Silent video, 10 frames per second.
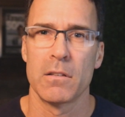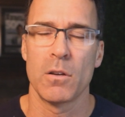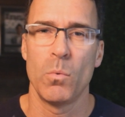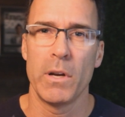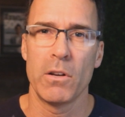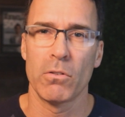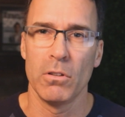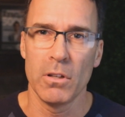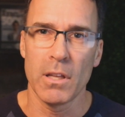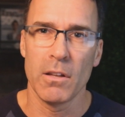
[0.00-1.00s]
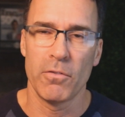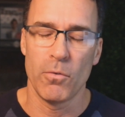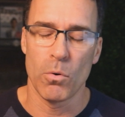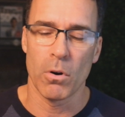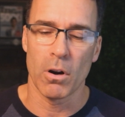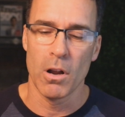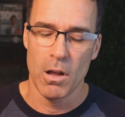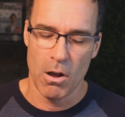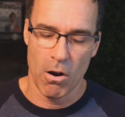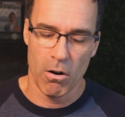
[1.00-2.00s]
So what you're looking for
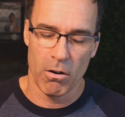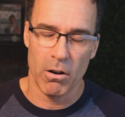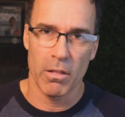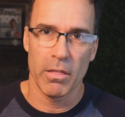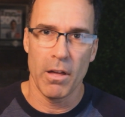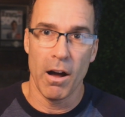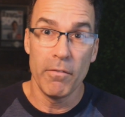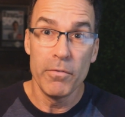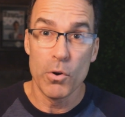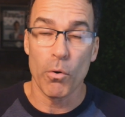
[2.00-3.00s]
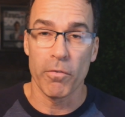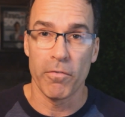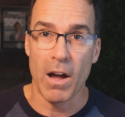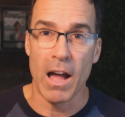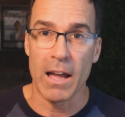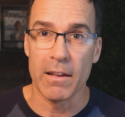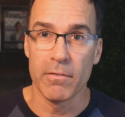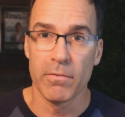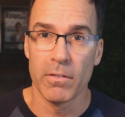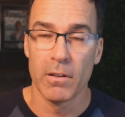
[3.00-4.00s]
are, of your
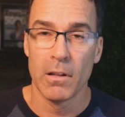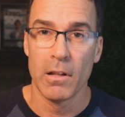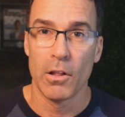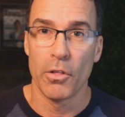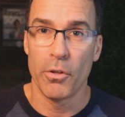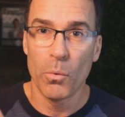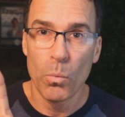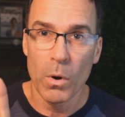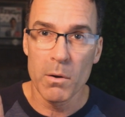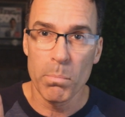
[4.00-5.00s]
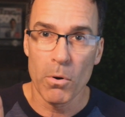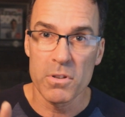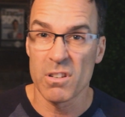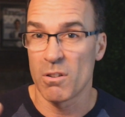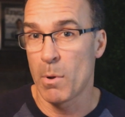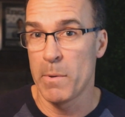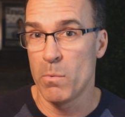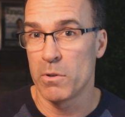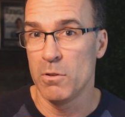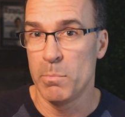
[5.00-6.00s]
5, the one person, or maybe
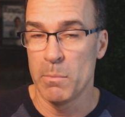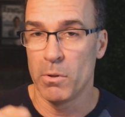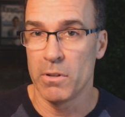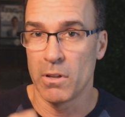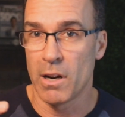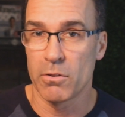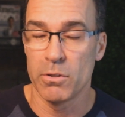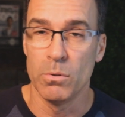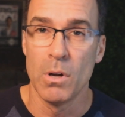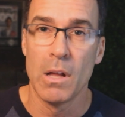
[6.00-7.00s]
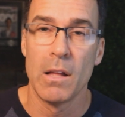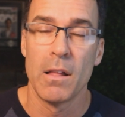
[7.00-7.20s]
you want 2 people, you could hire 2,